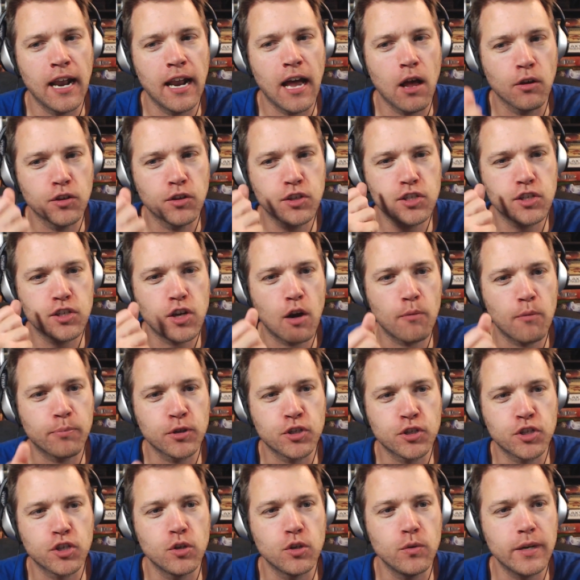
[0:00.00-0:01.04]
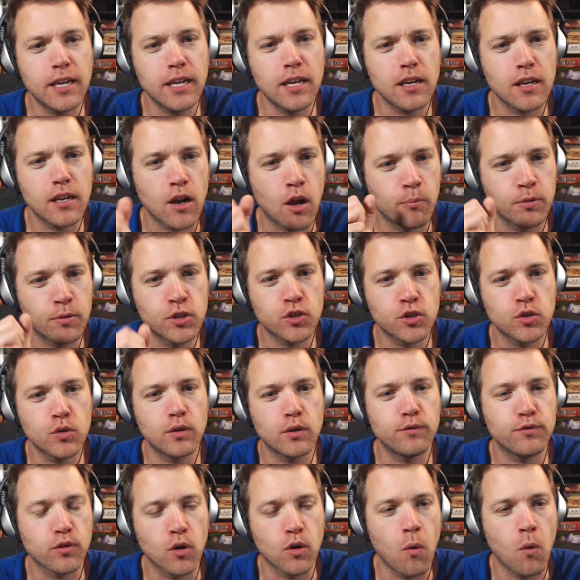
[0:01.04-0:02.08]
And I'll start pursuing it. I'll
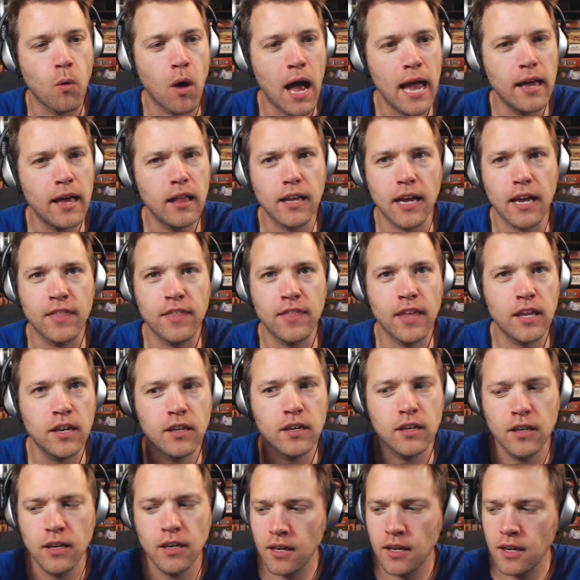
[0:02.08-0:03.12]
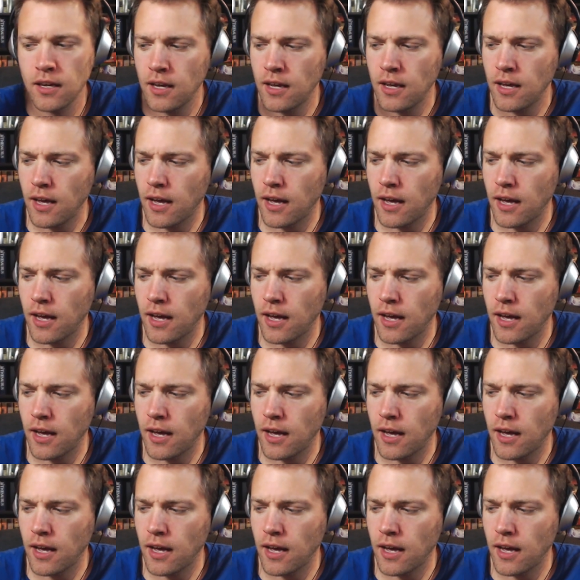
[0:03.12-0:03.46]
pursue it for a while. And then